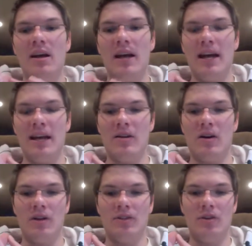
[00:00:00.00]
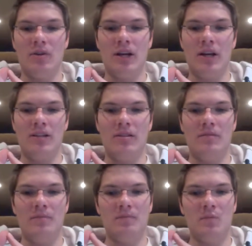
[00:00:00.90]
and also
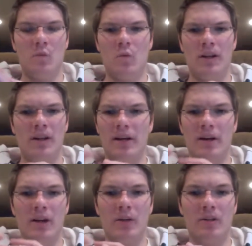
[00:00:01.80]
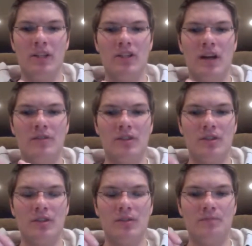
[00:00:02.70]
one of the other police
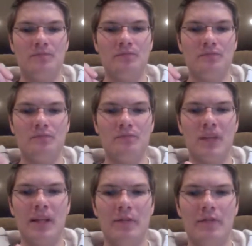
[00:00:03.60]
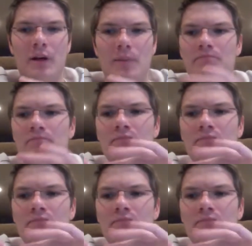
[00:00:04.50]
officers in the film.